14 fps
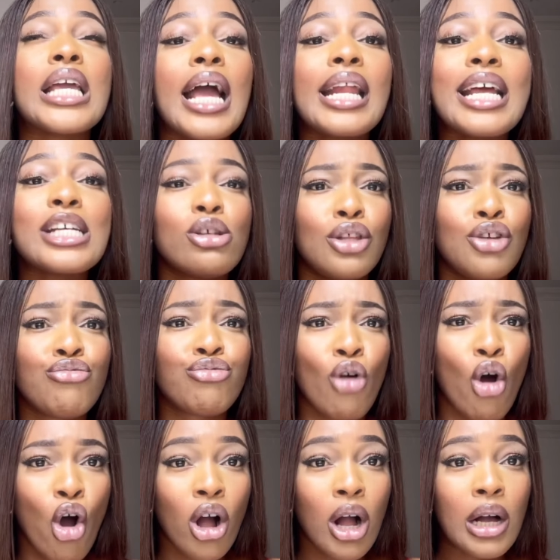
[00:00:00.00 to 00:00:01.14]
There's nothing
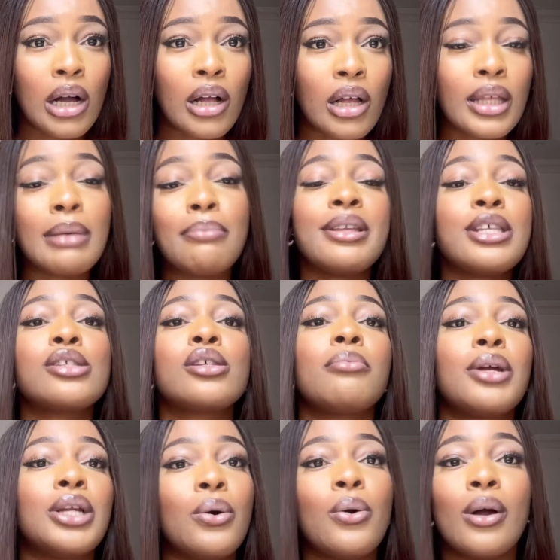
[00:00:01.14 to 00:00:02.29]
wrong in meeting
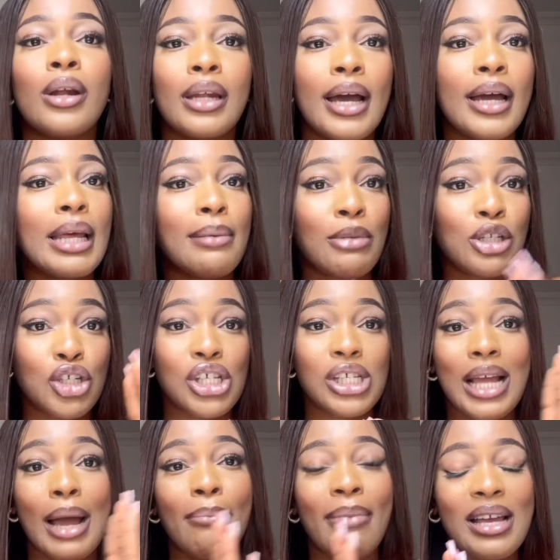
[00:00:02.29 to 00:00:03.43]
somebody online. Let me just
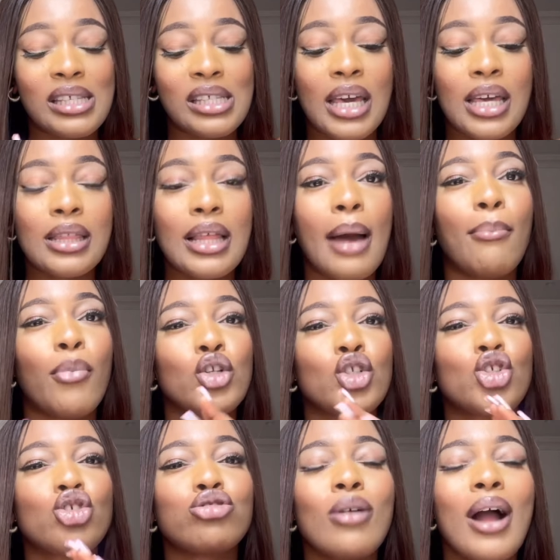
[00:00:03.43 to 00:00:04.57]
start by saying that. But
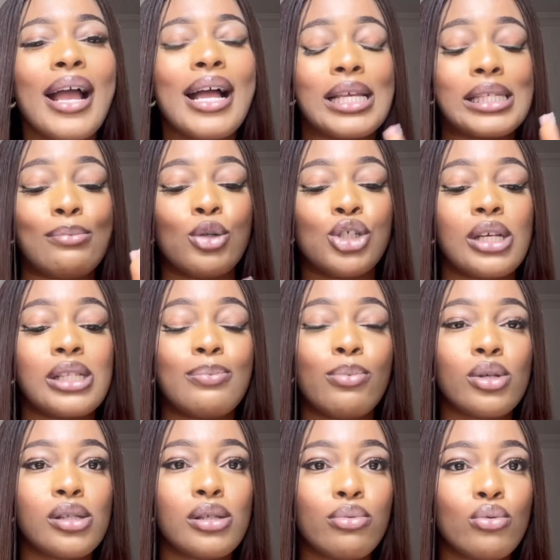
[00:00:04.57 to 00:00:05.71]
try as much as
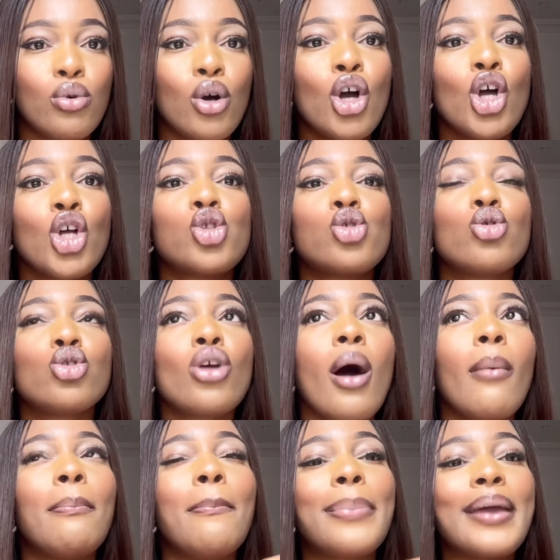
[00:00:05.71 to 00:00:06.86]
possible to
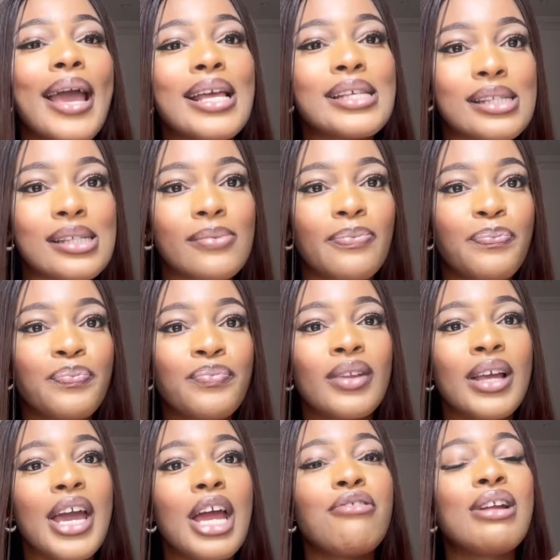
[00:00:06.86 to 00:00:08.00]
not base
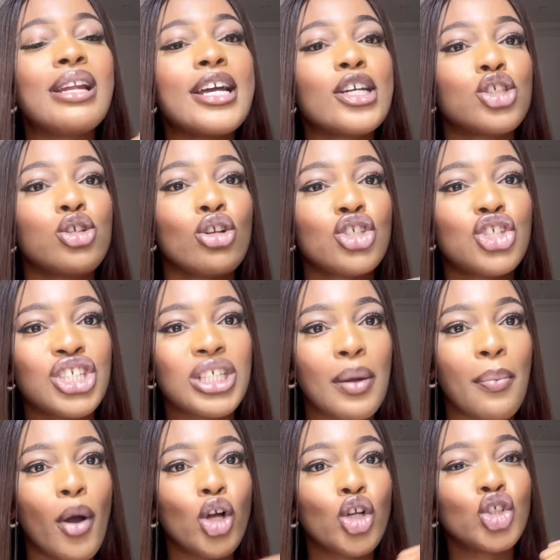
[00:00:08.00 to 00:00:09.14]
a
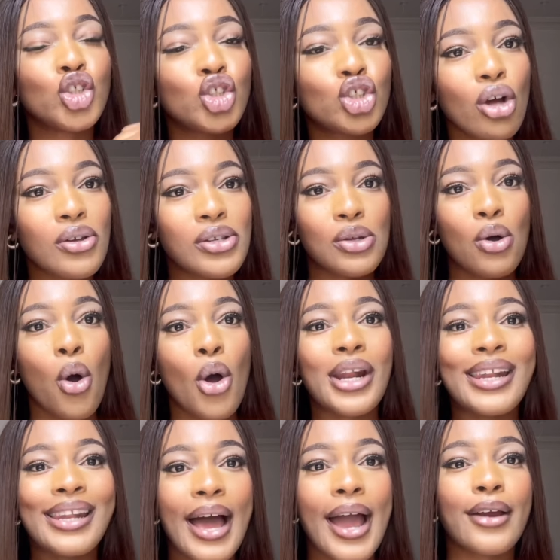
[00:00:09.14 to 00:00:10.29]
relationship just
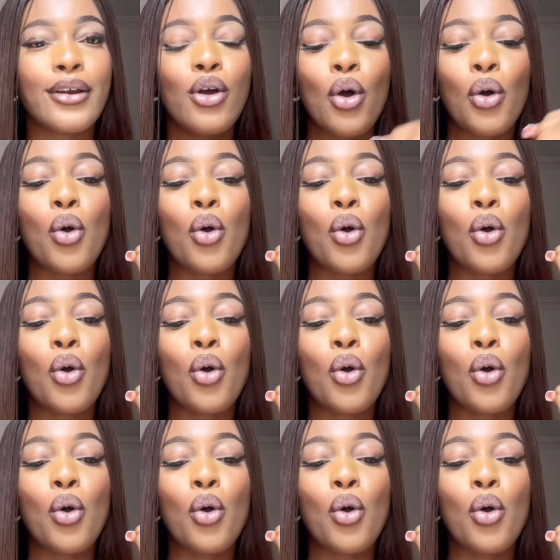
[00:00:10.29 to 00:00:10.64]
online.